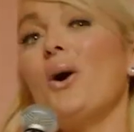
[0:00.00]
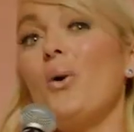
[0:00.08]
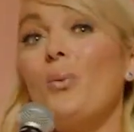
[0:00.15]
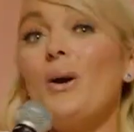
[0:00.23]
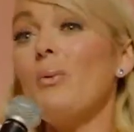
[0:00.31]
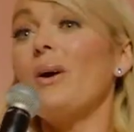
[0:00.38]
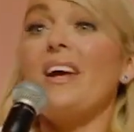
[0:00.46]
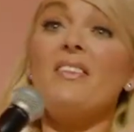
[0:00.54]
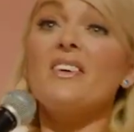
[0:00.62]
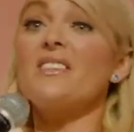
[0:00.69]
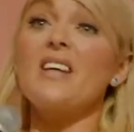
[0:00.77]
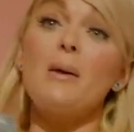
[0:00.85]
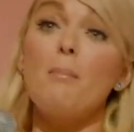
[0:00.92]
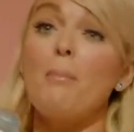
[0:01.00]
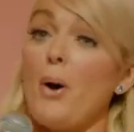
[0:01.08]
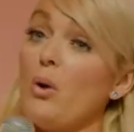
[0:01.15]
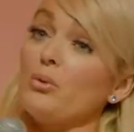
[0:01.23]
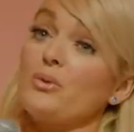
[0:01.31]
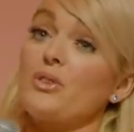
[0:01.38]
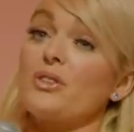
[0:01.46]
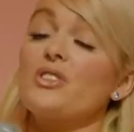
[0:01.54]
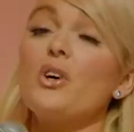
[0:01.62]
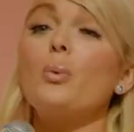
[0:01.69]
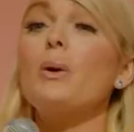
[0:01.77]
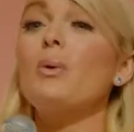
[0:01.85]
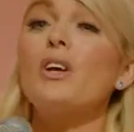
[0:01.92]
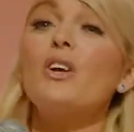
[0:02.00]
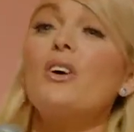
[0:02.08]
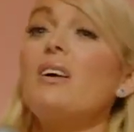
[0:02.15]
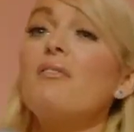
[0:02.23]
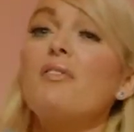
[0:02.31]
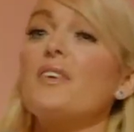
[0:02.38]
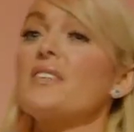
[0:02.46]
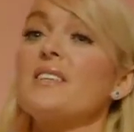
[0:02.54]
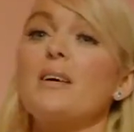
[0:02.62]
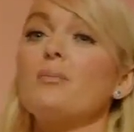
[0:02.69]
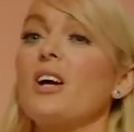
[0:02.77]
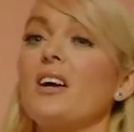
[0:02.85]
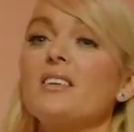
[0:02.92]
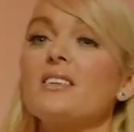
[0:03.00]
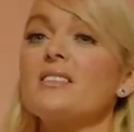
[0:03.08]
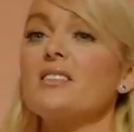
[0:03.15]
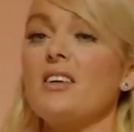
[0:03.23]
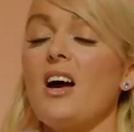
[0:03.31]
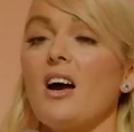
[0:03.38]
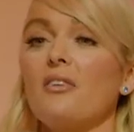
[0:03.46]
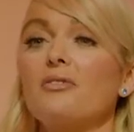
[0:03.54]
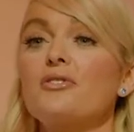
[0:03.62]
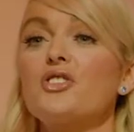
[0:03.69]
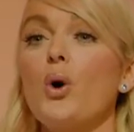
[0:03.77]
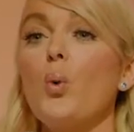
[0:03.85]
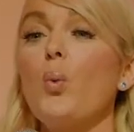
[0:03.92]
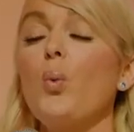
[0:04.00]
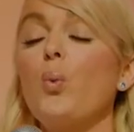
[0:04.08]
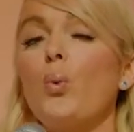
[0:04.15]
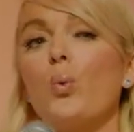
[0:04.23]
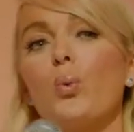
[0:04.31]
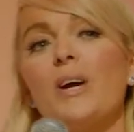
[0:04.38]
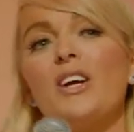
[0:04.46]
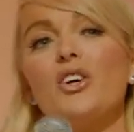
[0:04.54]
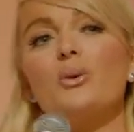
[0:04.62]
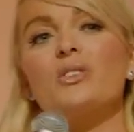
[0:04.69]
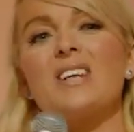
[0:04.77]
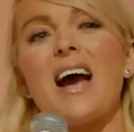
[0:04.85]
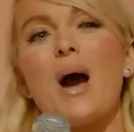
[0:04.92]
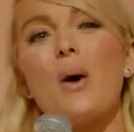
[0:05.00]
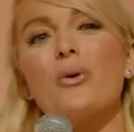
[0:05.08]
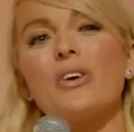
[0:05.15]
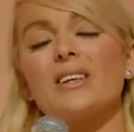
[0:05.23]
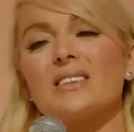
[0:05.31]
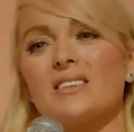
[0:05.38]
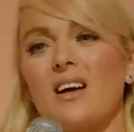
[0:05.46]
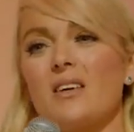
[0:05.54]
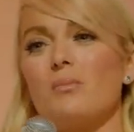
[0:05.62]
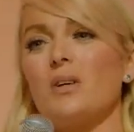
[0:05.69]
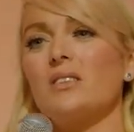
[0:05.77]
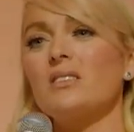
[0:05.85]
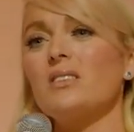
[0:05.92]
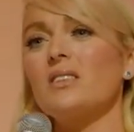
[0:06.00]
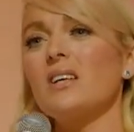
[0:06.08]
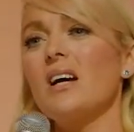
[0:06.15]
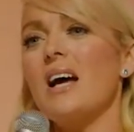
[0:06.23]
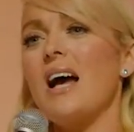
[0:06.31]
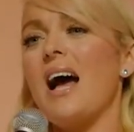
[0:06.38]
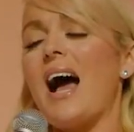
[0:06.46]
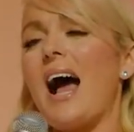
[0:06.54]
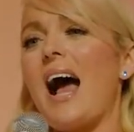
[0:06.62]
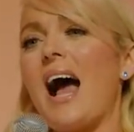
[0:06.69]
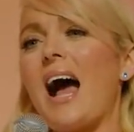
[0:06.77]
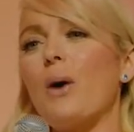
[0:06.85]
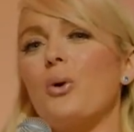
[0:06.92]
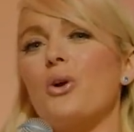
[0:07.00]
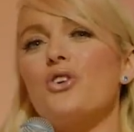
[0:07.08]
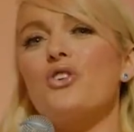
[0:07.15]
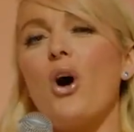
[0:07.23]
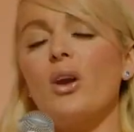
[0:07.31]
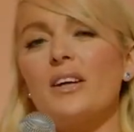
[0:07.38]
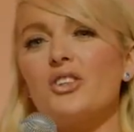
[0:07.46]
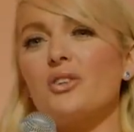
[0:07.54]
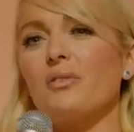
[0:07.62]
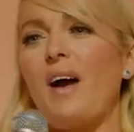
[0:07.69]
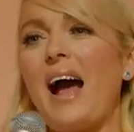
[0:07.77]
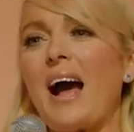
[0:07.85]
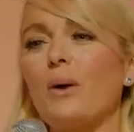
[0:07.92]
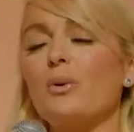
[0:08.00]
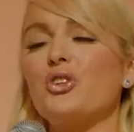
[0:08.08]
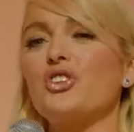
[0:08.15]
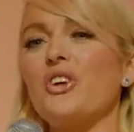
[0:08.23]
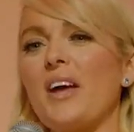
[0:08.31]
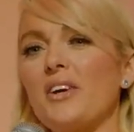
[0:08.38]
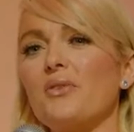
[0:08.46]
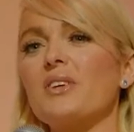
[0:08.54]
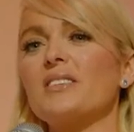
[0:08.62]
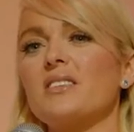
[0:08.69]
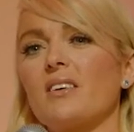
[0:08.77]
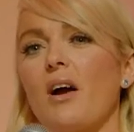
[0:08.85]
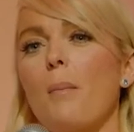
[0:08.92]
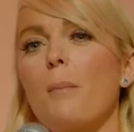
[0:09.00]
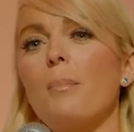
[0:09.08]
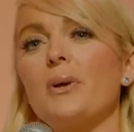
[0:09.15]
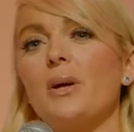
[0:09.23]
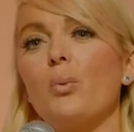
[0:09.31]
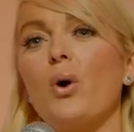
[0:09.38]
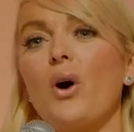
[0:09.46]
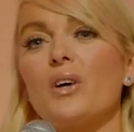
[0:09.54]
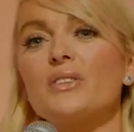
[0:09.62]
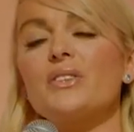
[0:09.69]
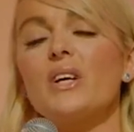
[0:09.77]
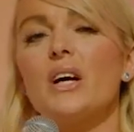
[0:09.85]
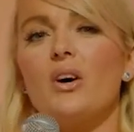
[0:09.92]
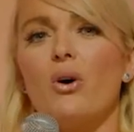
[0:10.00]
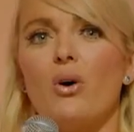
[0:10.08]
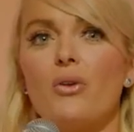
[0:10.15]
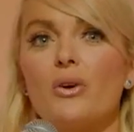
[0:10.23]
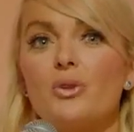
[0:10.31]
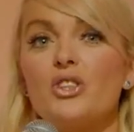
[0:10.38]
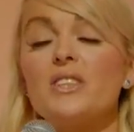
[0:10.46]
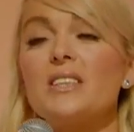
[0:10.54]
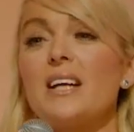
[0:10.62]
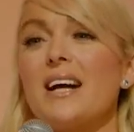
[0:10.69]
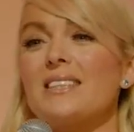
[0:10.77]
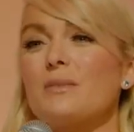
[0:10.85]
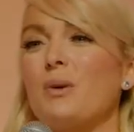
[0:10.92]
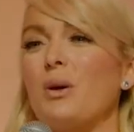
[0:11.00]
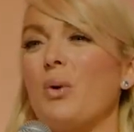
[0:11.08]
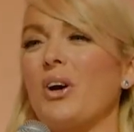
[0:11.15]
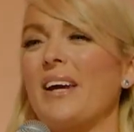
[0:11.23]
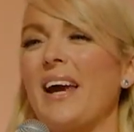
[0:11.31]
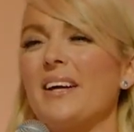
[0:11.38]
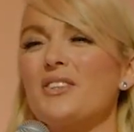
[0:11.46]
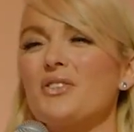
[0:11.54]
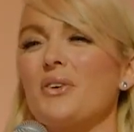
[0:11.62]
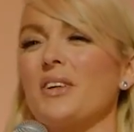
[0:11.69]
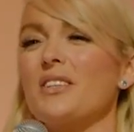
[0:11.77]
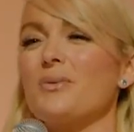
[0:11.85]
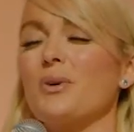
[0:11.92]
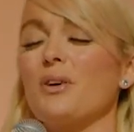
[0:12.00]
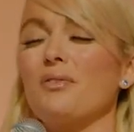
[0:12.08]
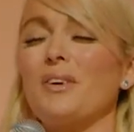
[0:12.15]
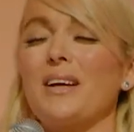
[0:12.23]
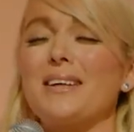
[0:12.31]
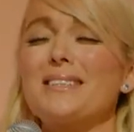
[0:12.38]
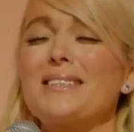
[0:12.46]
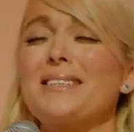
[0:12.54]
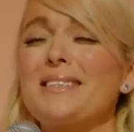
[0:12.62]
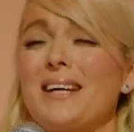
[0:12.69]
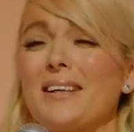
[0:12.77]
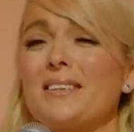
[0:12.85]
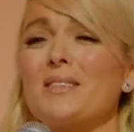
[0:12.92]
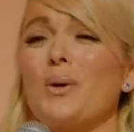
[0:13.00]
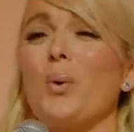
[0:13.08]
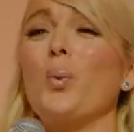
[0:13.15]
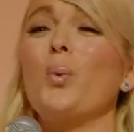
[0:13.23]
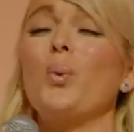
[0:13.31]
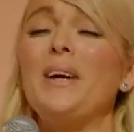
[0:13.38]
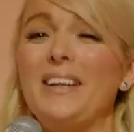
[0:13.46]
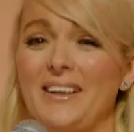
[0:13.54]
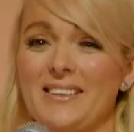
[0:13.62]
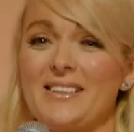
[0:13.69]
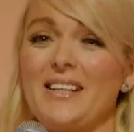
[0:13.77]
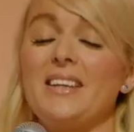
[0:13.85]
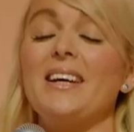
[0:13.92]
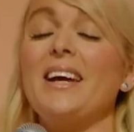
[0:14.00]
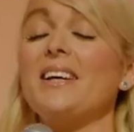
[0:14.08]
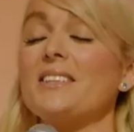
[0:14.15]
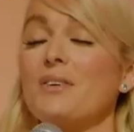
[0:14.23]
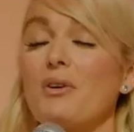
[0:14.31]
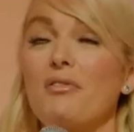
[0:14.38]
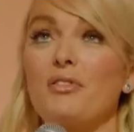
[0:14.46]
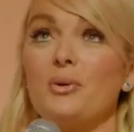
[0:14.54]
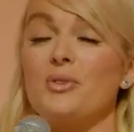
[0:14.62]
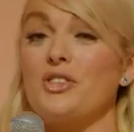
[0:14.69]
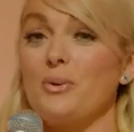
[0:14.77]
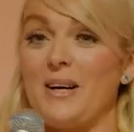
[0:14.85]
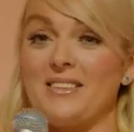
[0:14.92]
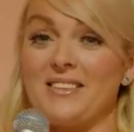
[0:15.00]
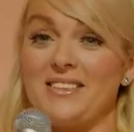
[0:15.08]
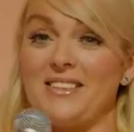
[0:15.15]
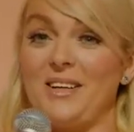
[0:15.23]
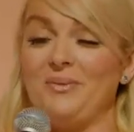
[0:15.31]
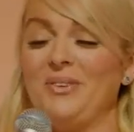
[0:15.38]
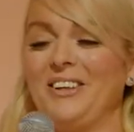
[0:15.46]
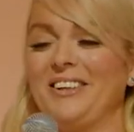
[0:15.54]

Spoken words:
we were in the same boat, so we were looking for the same kind of stuff. So we used our excitement, our knowledge of how generous the company was, although she did ask me what case credits were for like 6 weeks. In the end, I refused to answer.